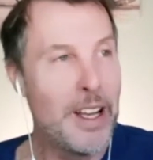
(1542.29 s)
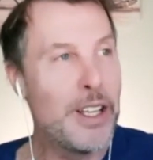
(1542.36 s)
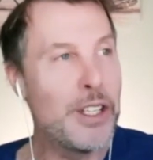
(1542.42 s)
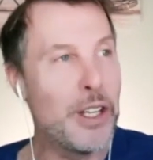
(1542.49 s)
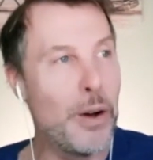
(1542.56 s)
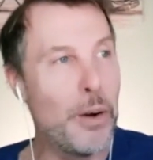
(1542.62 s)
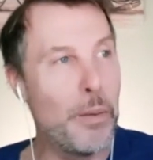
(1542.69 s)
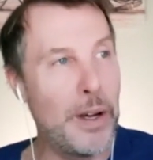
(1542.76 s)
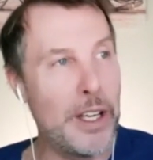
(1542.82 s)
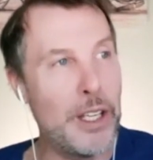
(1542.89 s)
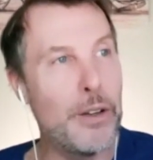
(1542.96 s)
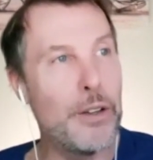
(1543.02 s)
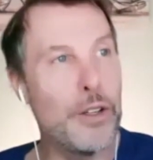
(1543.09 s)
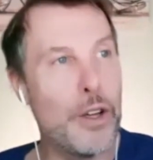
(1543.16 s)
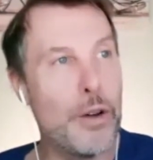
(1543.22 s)
So, but
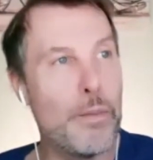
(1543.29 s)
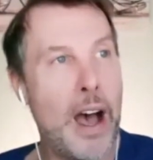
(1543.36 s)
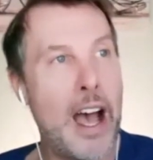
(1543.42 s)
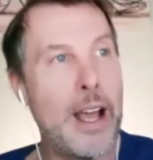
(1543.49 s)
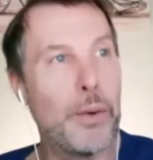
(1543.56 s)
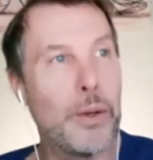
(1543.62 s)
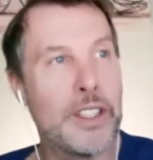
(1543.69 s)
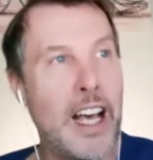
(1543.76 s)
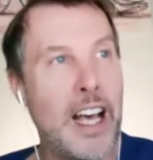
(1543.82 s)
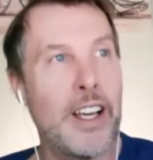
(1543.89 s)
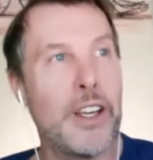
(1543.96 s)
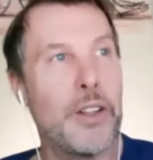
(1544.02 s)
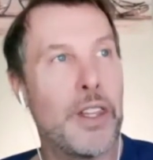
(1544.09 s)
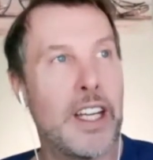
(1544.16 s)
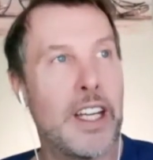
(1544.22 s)
your your mind will tell
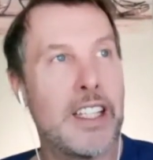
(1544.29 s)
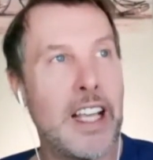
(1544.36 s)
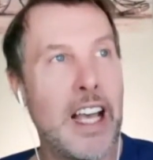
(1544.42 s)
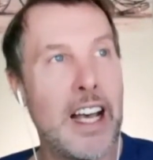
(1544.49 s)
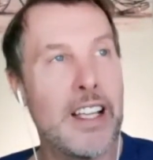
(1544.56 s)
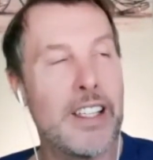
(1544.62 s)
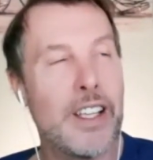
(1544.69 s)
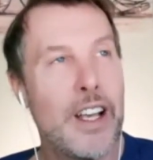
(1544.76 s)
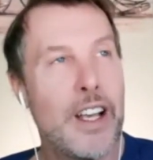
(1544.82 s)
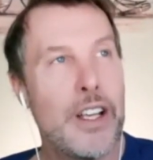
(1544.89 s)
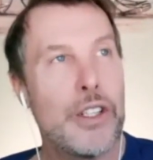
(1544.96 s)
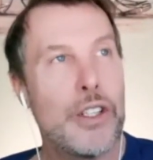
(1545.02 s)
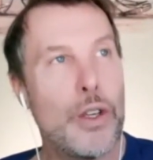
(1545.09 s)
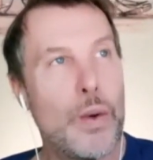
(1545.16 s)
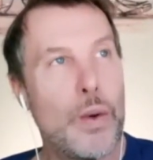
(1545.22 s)
you that it does.
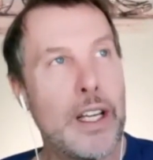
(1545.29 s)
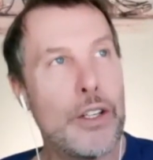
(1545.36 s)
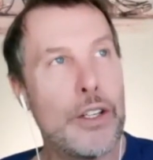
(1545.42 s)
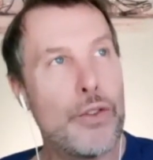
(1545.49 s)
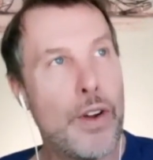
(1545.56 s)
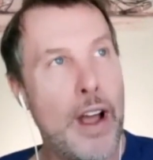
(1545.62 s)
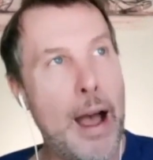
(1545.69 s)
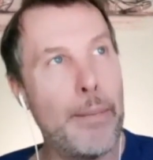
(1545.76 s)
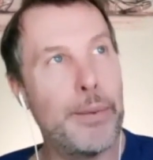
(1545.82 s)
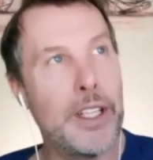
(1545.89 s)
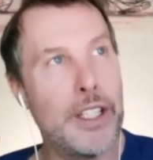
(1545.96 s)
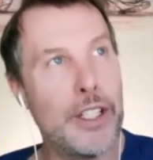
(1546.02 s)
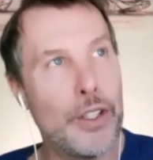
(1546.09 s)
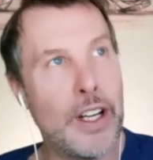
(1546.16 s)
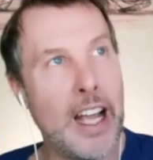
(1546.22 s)
So you get trapped
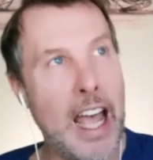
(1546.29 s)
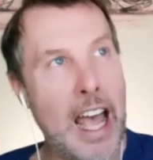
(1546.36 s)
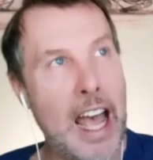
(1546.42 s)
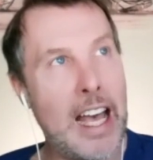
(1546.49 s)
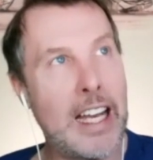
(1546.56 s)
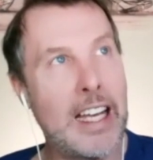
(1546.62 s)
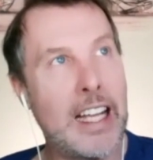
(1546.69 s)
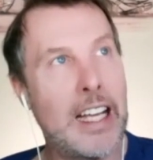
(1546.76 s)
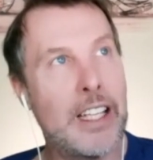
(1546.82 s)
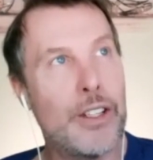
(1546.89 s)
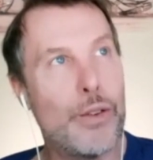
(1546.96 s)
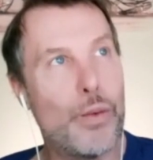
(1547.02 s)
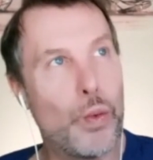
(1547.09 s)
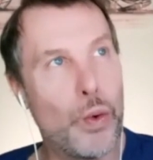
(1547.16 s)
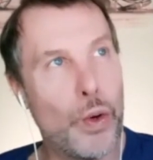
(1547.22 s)
in your head and
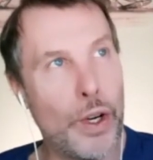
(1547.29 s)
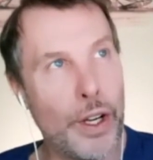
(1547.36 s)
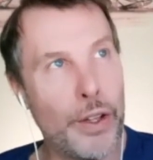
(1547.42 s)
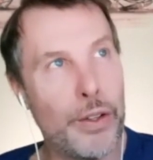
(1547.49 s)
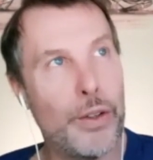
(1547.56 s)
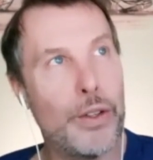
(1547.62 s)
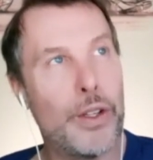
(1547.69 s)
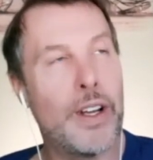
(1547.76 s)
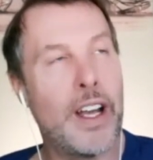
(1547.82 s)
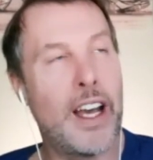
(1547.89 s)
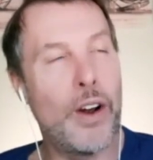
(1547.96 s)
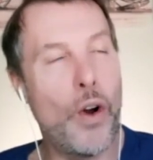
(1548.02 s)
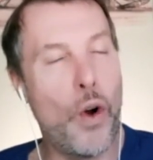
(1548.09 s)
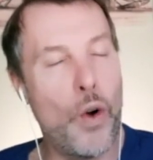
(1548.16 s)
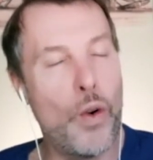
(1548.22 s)
you work through your
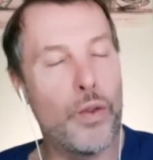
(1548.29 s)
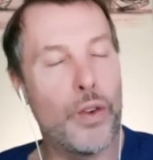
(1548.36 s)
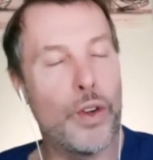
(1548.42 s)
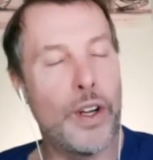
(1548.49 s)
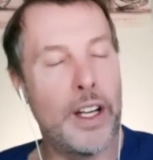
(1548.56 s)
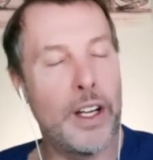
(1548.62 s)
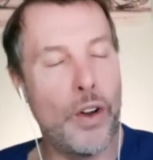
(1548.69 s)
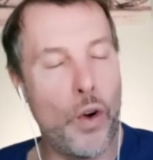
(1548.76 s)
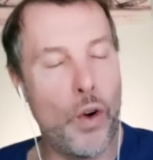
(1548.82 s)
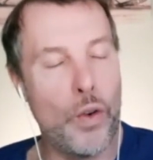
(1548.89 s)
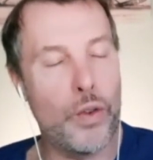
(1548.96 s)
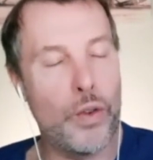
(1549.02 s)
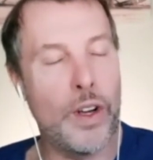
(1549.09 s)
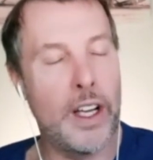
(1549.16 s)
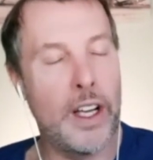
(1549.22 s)
head over and
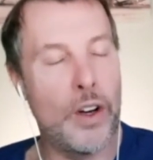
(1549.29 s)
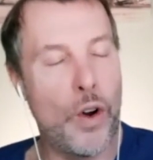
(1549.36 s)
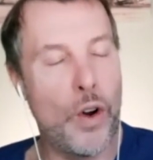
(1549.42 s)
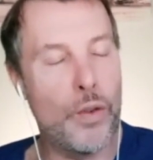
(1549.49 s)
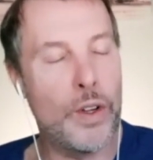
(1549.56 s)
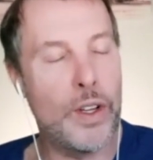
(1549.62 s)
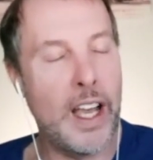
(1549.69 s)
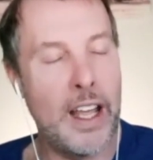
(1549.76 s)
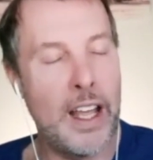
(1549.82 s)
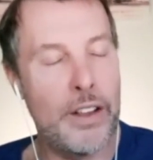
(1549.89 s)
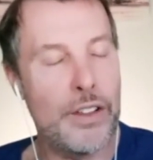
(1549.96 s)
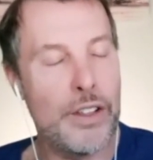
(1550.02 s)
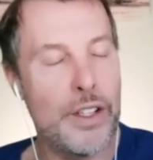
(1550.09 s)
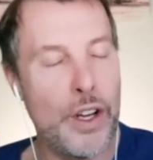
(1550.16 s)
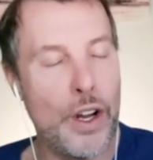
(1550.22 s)
over and over, and
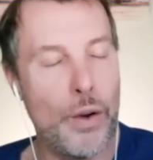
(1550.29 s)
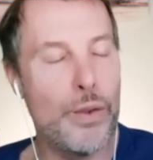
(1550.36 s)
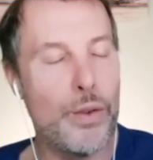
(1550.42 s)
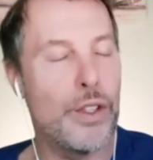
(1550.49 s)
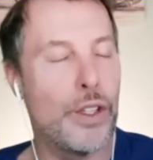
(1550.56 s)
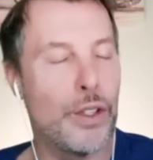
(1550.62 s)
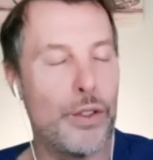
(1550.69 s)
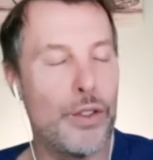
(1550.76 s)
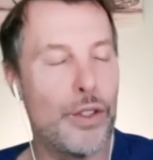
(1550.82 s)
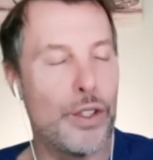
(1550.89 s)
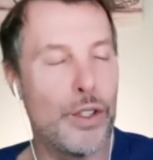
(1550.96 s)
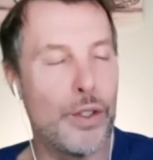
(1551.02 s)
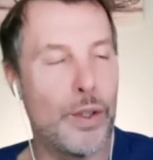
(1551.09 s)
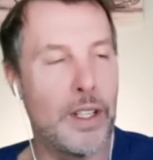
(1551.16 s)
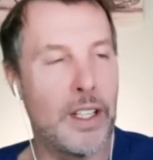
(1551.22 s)
there's no solution
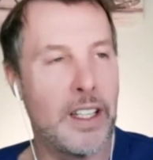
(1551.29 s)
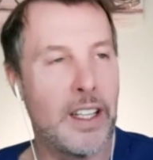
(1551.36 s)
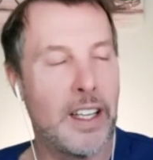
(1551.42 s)
to it.